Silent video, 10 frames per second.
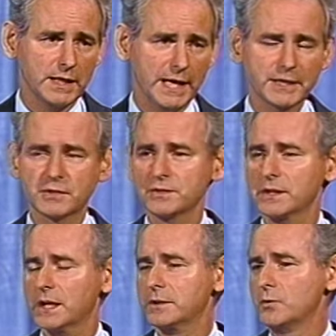I
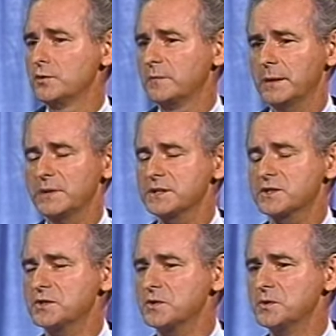couldn't, I ruined my
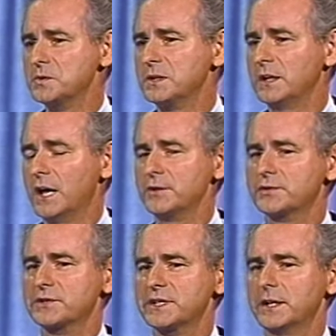ministry too. I
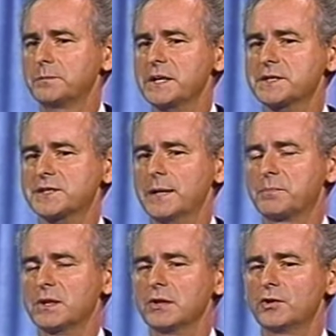used to sit on my
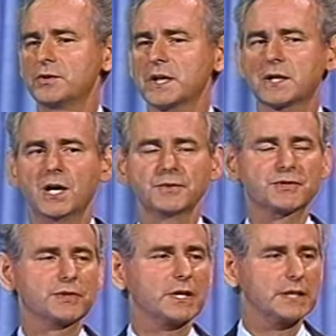step and learn the
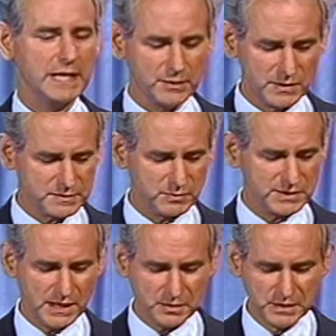culture and the language,
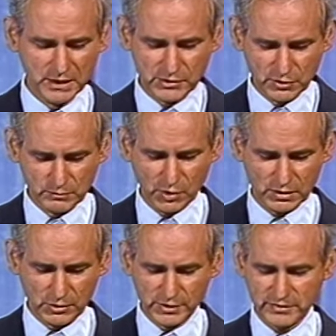but now no more
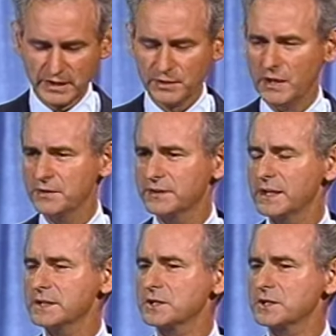loitering around there.